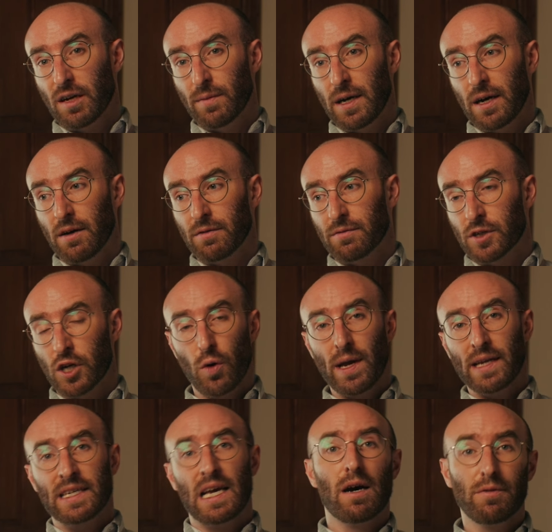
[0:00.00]
about
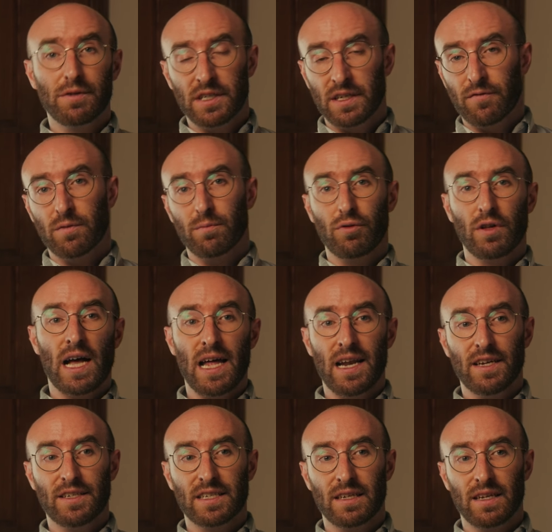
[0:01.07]
going down to different
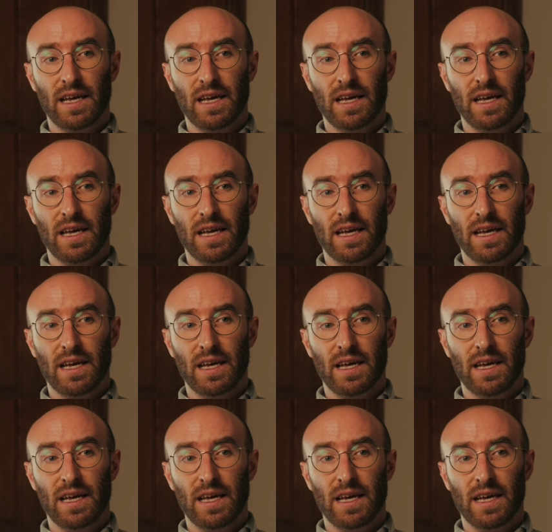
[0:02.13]
planets and